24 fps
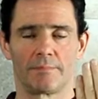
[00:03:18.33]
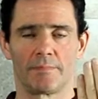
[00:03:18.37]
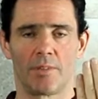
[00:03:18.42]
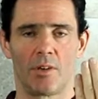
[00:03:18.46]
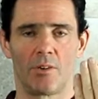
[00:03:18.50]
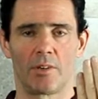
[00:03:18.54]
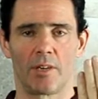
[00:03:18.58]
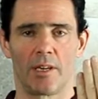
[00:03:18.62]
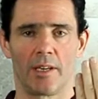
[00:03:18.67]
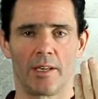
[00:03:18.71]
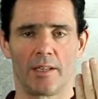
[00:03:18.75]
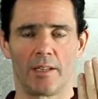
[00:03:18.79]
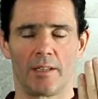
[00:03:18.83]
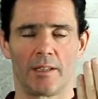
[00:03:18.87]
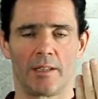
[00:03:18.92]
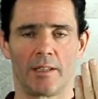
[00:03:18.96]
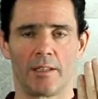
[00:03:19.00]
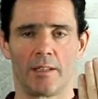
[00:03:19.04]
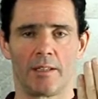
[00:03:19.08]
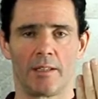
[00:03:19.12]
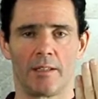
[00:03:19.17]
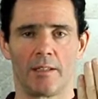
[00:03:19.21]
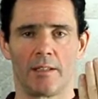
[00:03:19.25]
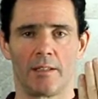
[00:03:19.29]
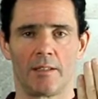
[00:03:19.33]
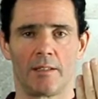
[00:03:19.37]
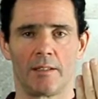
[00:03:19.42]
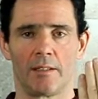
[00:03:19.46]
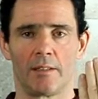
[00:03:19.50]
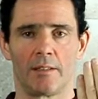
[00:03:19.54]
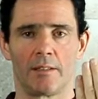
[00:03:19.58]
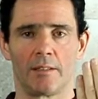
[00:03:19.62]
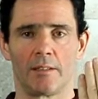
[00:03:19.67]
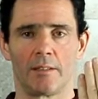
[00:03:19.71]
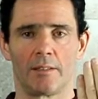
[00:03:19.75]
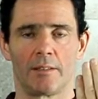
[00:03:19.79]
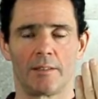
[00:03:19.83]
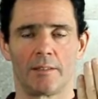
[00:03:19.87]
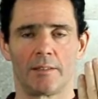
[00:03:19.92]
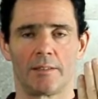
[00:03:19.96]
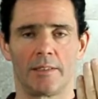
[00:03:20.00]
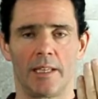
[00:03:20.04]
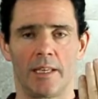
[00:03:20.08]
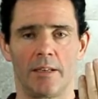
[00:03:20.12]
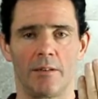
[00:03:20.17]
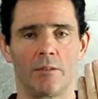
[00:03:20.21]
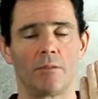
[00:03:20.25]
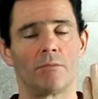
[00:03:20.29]
Okay.
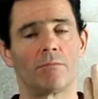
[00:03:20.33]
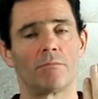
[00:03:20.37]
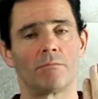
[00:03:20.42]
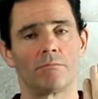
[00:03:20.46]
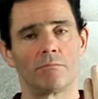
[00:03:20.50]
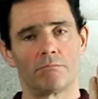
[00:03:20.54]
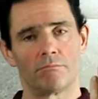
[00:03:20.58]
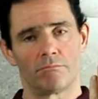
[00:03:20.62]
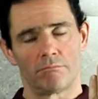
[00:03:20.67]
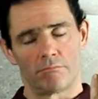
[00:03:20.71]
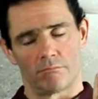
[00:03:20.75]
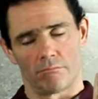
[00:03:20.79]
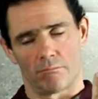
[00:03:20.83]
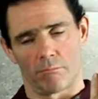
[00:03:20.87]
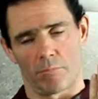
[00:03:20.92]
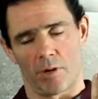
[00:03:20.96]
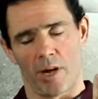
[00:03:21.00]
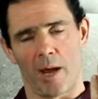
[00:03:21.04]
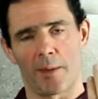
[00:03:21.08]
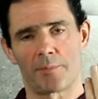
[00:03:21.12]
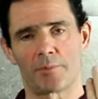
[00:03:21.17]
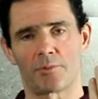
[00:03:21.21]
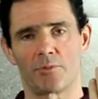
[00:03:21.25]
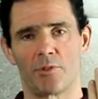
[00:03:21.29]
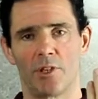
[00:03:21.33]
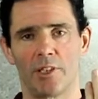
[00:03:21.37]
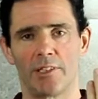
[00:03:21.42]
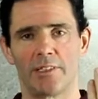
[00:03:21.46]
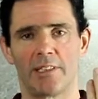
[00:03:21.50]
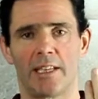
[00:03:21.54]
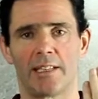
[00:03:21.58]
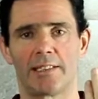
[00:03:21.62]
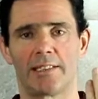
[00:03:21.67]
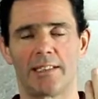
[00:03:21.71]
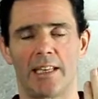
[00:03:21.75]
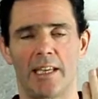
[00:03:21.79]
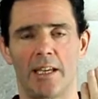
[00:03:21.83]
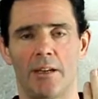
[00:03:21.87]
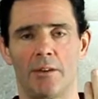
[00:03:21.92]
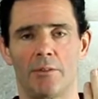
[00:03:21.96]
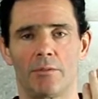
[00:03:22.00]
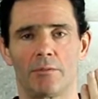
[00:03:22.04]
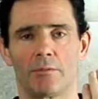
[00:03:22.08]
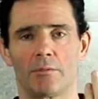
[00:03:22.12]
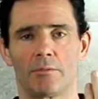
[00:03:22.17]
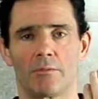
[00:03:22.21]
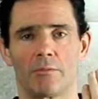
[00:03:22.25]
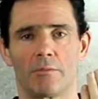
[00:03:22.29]
Now, perhaps write that
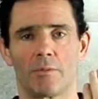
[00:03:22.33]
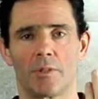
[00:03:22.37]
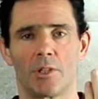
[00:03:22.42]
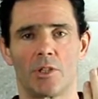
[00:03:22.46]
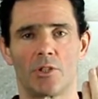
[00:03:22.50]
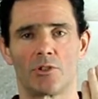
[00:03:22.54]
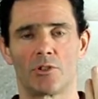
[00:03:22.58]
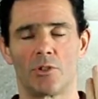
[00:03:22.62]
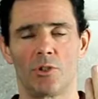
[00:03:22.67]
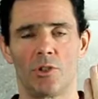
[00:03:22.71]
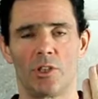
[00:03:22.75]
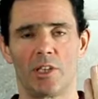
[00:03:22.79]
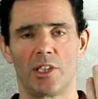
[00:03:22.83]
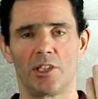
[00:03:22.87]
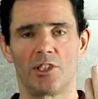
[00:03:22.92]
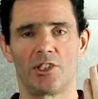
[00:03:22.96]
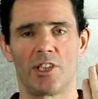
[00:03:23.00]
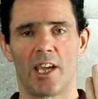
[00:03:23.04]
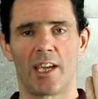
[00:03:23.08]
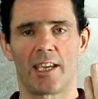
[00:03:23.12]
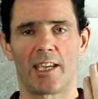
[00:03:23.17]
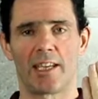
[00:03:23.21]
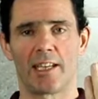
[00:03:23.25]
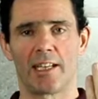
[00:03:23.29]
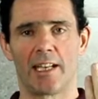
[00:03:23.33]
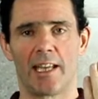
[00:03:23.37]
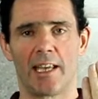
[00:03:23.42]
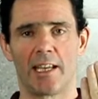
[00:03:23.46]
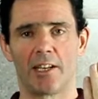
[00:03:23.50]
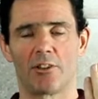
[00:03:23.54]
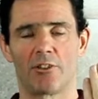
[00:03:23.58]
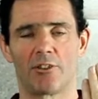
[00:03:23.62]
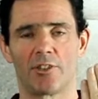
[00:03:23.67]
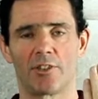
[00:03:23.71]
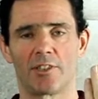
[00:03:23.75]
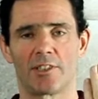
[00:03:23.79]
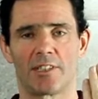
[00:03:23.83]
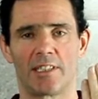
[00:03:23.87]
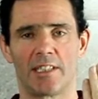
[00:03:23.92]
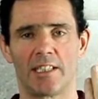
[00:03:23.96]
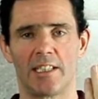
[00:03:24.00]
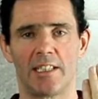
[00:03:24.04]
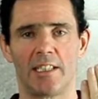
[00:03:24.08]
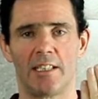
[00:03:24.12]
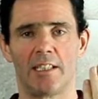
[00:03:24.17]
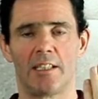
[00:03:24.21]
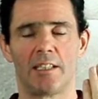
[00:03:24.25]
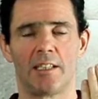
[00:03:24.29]
down so you can check in later to
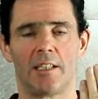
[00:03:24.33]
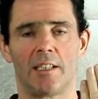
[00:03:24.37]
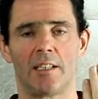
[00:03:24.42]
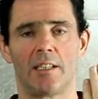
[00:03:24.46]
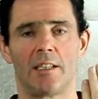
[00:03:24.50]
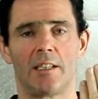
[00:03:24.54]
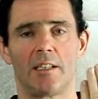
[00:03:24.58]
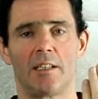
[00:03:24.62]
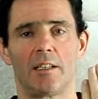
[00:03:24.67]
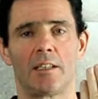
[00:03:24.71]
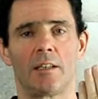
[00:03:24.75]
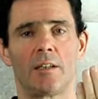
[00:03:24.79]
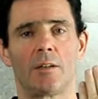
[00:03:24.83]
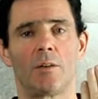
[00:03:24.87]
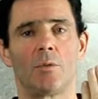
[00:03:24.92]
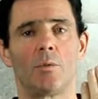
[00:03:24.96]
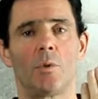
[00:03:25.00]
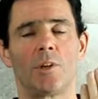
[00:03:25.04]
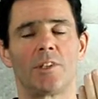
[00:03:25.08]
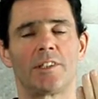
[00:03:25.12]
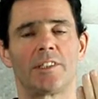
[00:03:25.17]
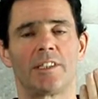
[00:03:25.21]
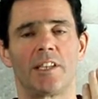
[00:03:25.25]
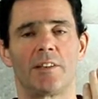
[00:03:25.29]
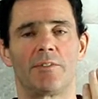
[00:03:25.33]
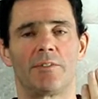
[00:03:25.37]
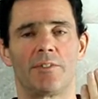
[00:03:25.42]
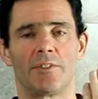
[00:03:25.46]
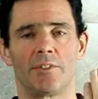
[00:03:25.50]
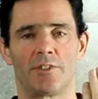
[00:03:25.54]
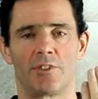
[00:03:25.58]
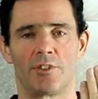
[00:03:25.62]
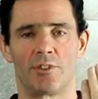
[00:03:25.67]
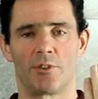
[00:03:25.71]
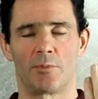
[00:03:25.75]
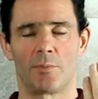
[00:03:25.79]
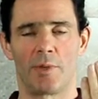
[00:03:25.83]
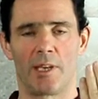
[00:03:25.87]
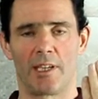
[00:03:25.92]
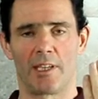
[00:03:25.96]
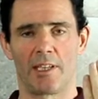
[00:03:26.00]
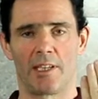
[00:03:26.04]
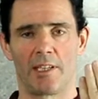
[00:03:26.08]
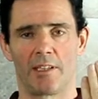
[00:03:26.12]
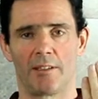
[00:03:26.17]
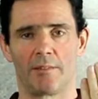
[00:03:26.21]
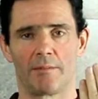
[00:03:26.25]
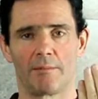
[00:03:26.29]
see what difference you're
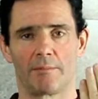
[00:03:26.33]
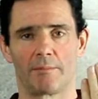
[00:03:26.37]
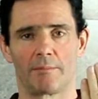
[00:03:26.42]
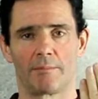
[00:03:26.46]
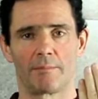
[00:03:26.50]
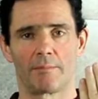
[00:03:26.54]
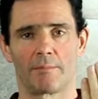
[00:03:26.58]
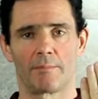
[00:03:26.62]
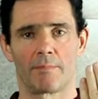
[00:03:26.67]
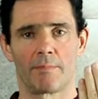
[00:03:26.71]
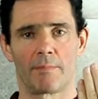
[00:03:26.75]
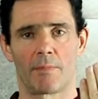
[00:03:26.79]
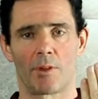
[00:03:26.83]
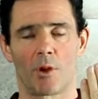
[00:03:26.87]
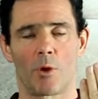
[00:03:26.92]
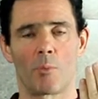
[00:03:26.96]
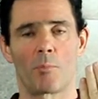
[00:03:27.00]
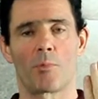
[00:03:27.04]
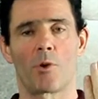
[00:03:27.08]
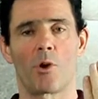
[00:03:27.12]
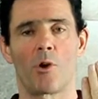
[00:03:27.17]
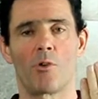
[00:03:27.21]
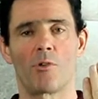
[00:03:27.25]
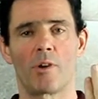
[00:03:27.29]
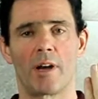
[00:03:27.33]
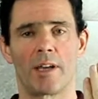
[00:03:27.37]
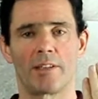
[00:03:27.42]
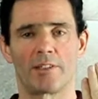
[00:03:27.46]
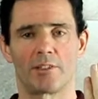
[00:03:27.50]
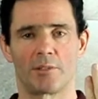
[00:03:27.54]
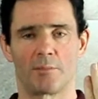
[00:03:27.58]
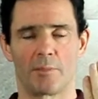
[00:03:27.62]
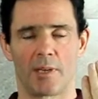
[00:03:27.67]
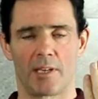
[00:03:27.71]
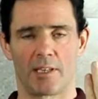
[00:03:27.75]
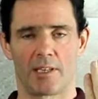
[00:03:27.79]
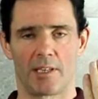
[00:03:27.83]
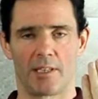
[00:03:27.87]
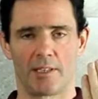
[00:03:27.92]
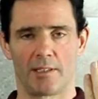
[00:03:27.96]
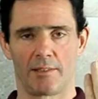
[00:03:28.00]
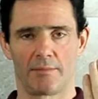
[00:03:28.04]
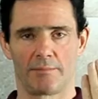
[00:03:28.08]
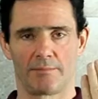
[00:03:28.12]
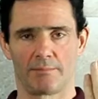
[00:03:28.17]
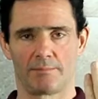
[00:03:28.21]
making or progress you're making.